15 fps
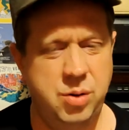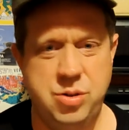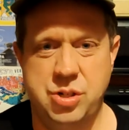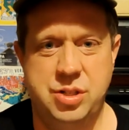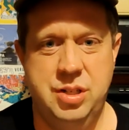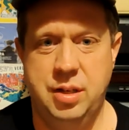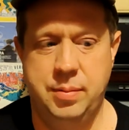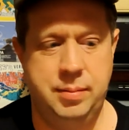
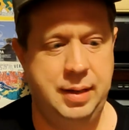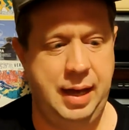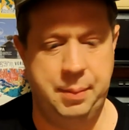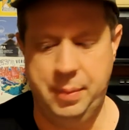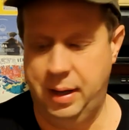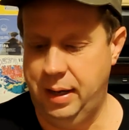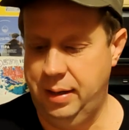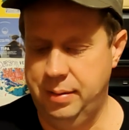just to
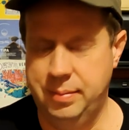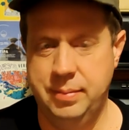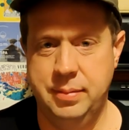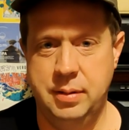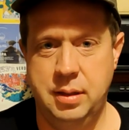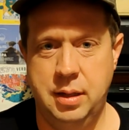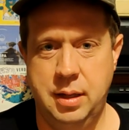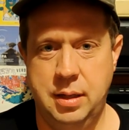
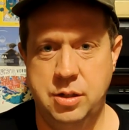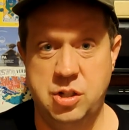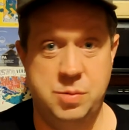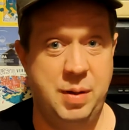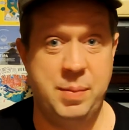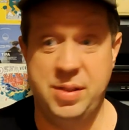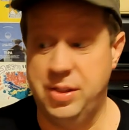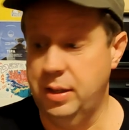
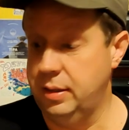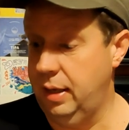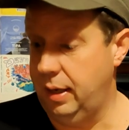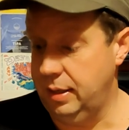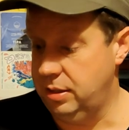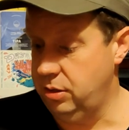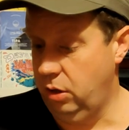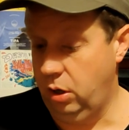make me think
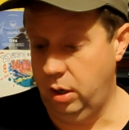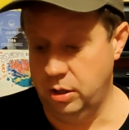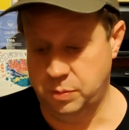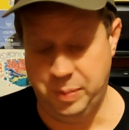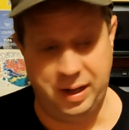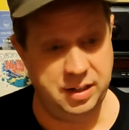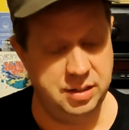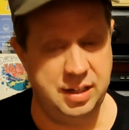that it's not
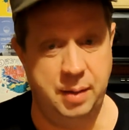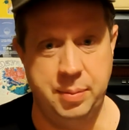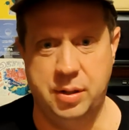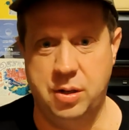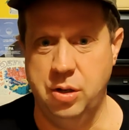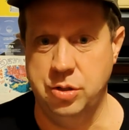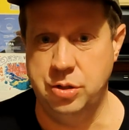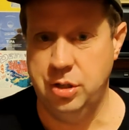as bad as that,
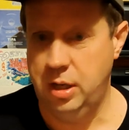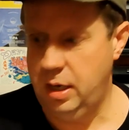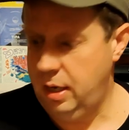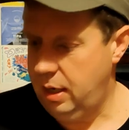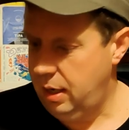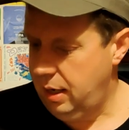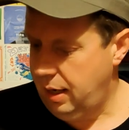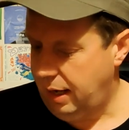because
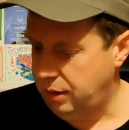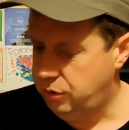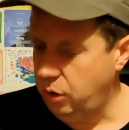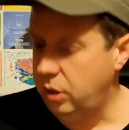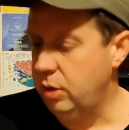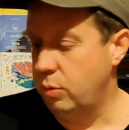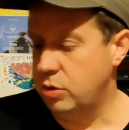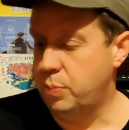I
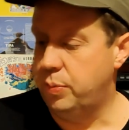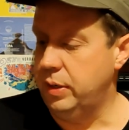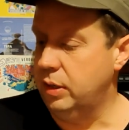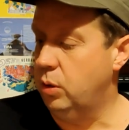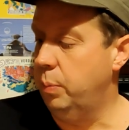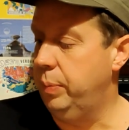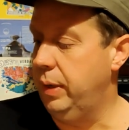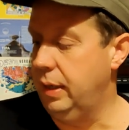thought it was a pretty
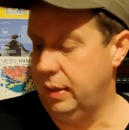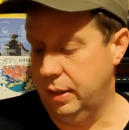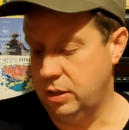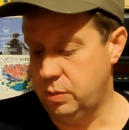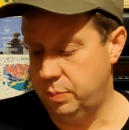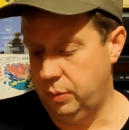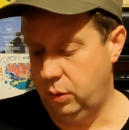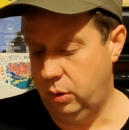good beer,
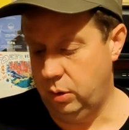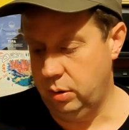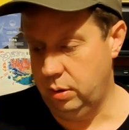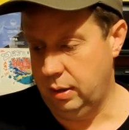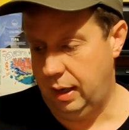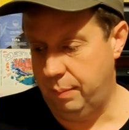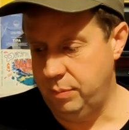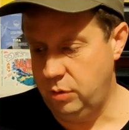this, but
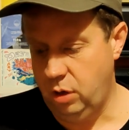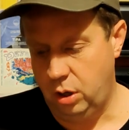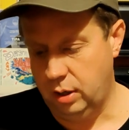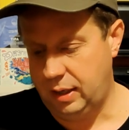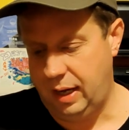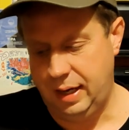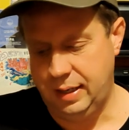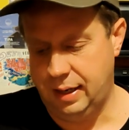I'm
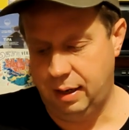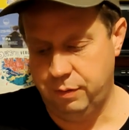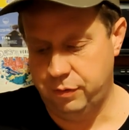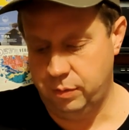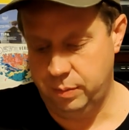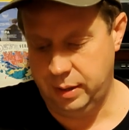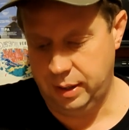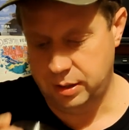not getting that
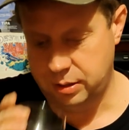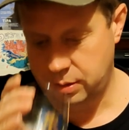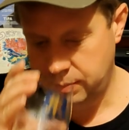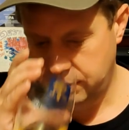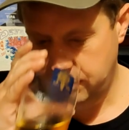from this.